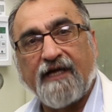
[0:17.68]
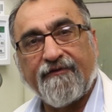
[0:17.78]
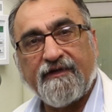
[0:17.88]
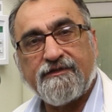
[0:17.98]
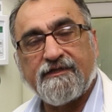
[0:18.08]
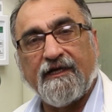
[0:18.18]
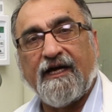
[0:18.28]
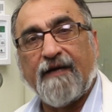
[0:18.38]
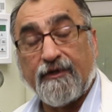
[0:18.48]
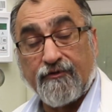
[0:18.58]
Darwish.
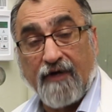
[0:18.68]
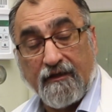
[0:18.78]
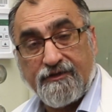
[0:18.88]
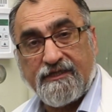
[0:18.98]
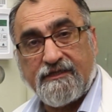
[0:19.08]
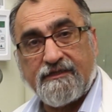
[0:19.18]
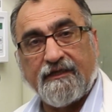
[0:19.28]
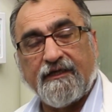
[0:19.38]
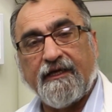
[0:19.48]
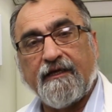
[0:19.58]
I'm a neurologist
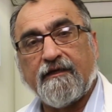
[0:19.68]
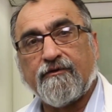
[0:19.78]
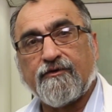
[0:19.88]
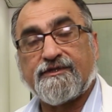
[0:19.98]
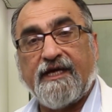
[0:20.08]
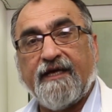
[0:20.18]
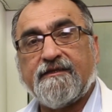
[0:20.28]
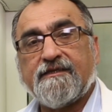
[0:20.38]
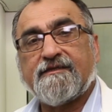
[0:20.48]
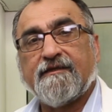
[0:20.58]
and a
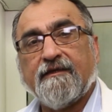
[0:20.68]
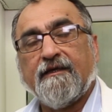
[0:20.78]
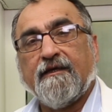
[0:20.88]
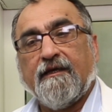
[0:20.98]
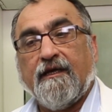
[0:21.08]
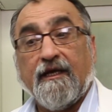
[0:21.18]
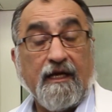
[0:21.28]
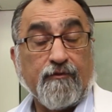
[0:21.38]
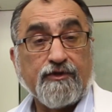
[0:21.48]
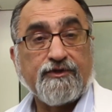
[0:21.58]
neuroscientist, and
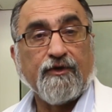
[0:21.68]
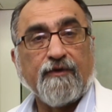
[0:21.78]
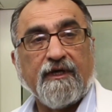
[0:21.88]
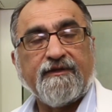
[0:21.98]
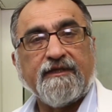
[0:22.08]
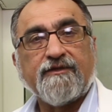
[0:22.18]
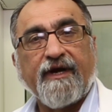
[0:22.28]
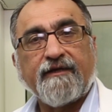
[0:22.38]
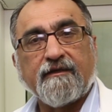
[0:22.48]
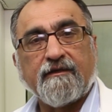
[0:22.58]
I'm also the
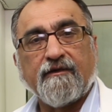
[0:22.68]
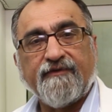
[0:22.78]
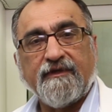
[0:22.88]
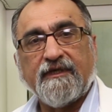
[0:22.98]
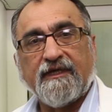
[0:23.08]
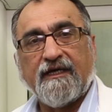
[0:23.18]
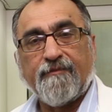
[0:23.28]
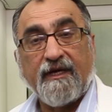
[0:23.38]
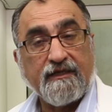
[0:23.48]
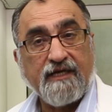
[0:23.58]
director of the
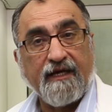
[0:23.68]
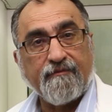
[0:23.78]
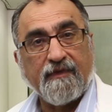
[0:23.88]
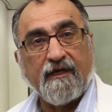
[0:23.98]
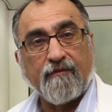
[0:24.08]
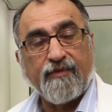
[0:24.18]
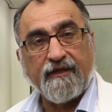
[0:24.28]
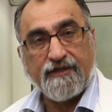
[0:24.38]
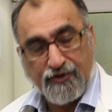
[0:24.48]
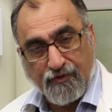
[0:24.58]
Maritime
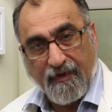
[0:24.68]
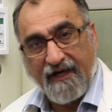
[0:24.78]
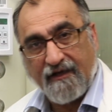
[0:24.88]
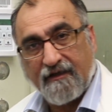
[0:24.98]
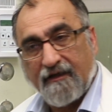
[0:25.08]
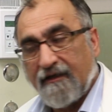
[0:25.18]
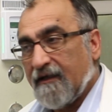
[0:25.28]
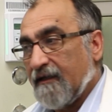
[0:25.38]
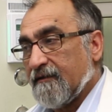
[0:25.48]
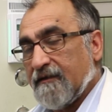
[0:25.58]
Brain Tissue Bank
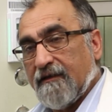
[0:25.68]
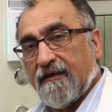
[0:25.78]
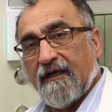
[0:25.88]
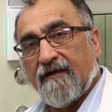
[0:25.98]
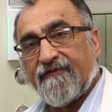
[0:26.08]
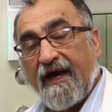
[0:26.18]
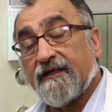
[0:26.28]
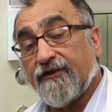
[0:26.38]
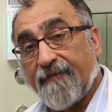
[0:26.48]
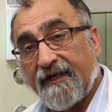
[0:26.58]
in the
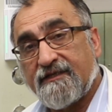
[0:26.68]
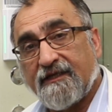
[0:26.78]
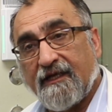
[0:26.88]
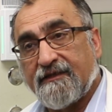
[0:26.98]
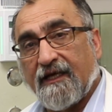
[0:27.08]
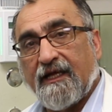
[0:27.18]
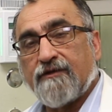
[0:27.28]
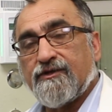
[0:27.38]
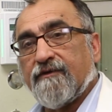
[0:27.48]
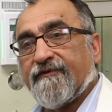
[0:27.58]
Faculty of Medicine at
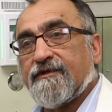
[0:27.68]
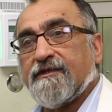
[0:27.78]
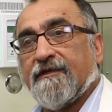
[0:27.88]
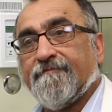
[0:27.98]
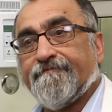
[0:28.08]
Dalhousie University.